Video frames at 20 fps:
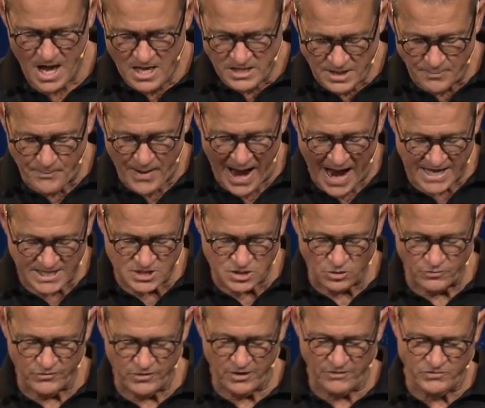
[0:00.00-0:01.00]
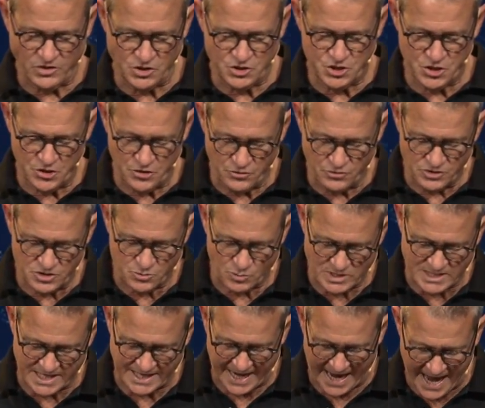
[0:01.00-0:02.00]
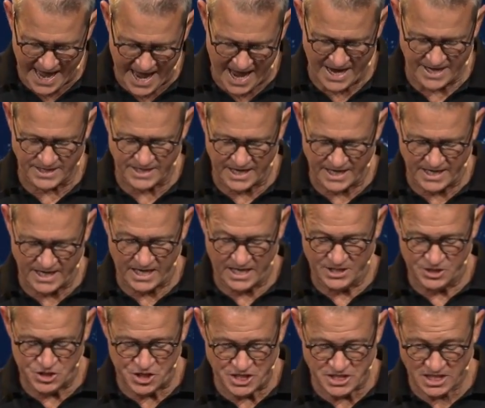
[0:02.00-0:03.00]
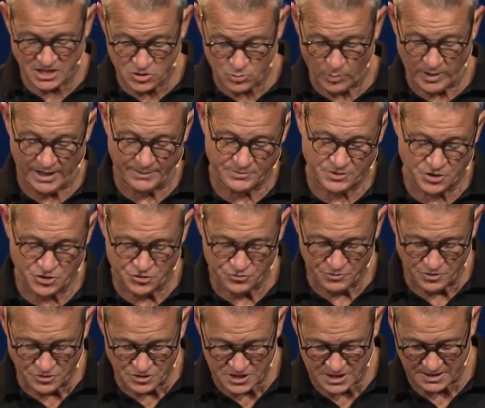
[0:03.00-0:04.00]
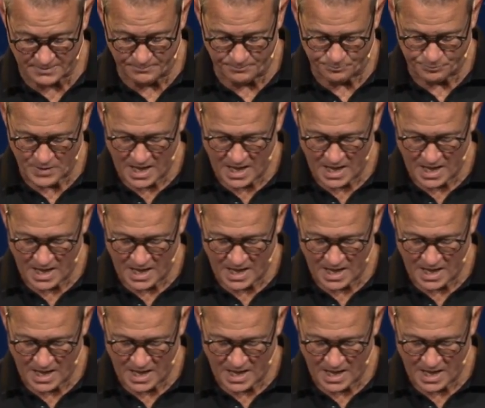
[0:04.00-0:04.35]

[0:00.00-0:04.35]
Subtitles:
The Passover of the Jews was at hand, and Jesus went up to Jerusalem.